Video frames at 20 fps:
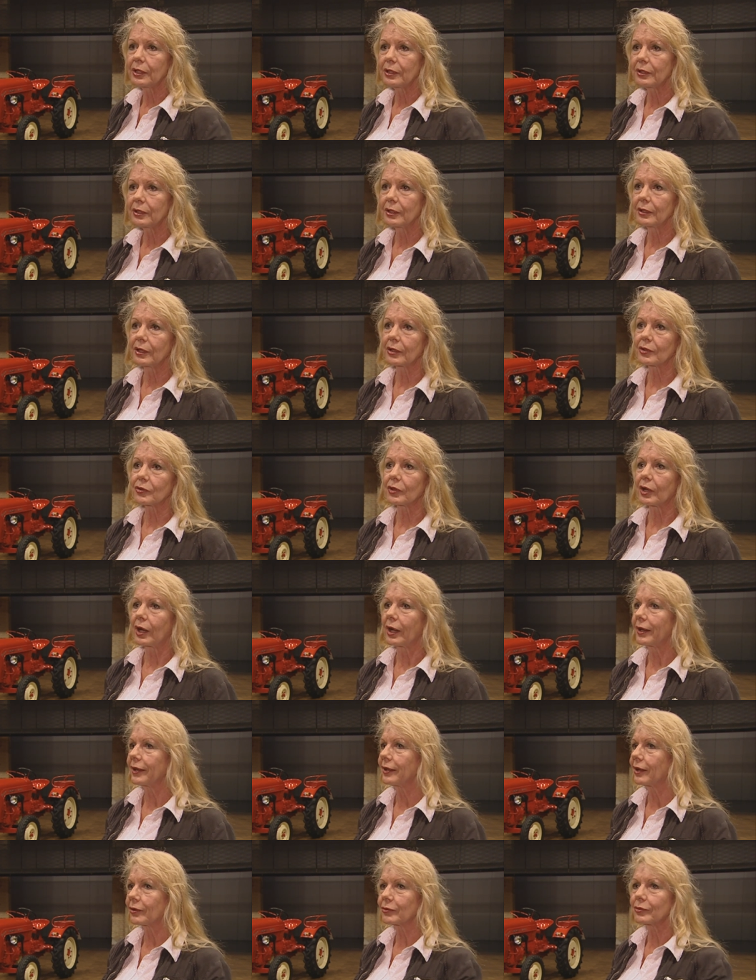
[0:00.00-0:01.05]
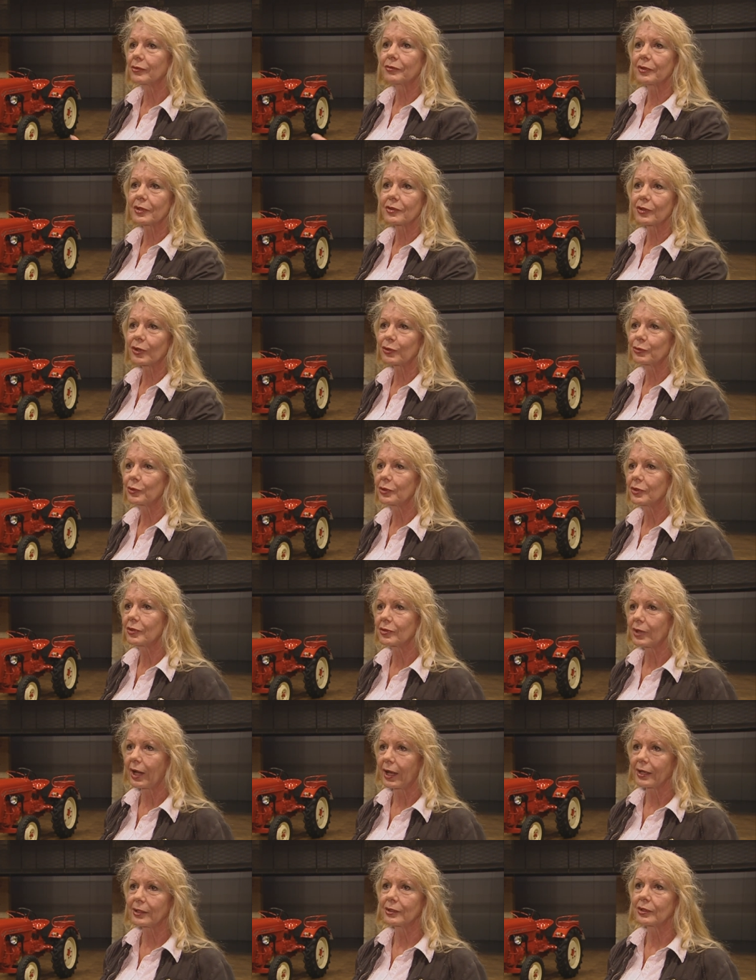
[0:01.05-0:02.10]
from lots and lots of
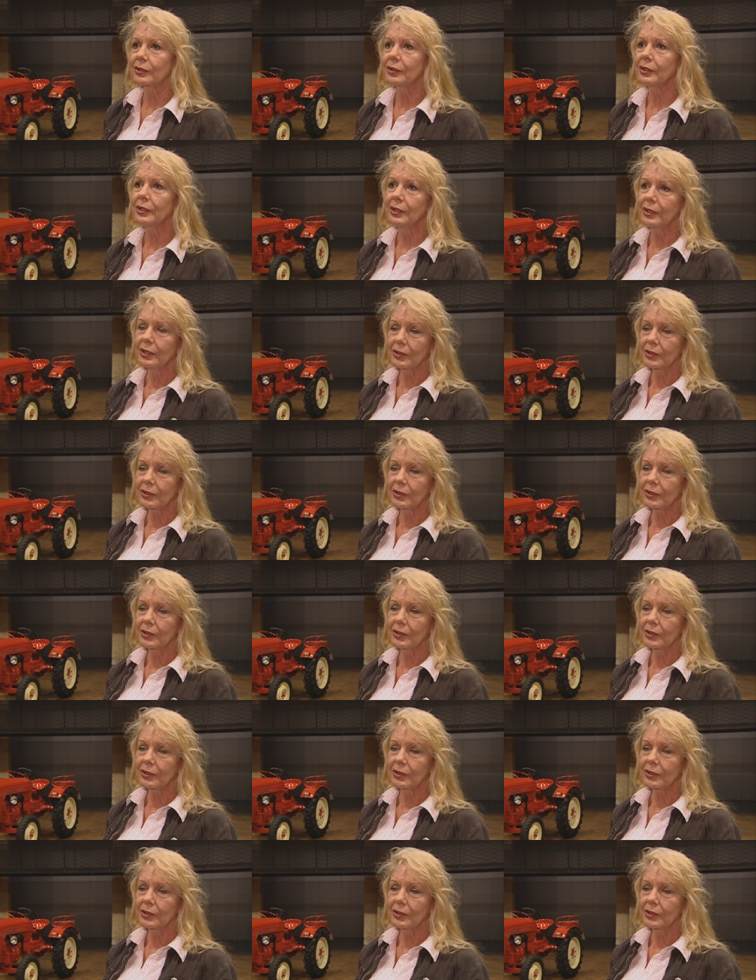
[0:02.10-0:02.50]
people.